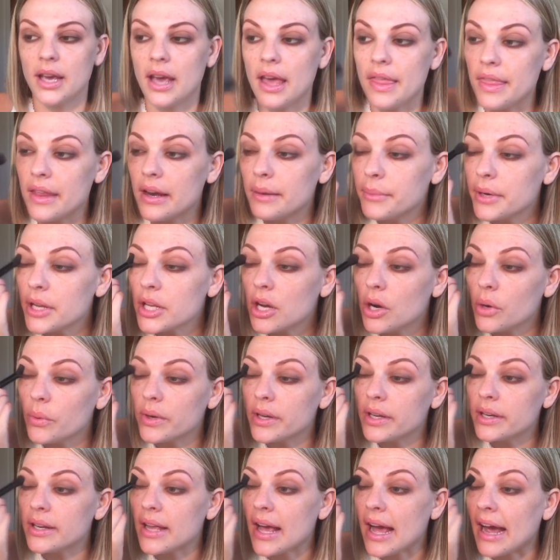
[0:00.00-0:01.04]
And then I'm gonna go
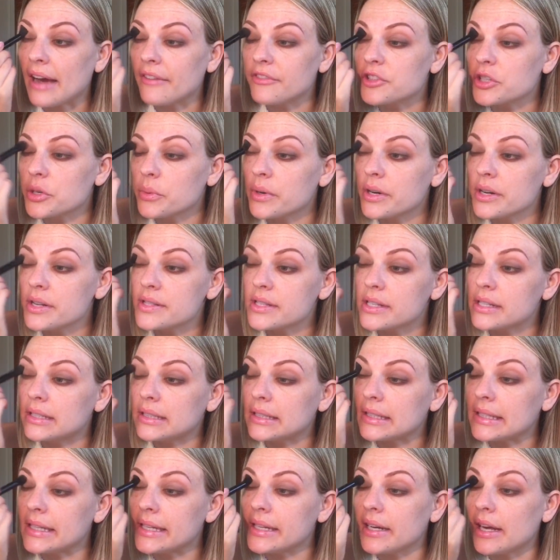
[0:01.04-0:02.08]
in afterwards and
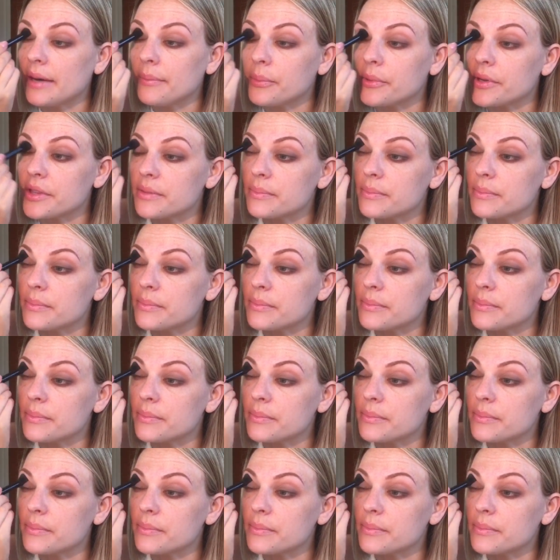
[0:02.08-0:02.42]
clean up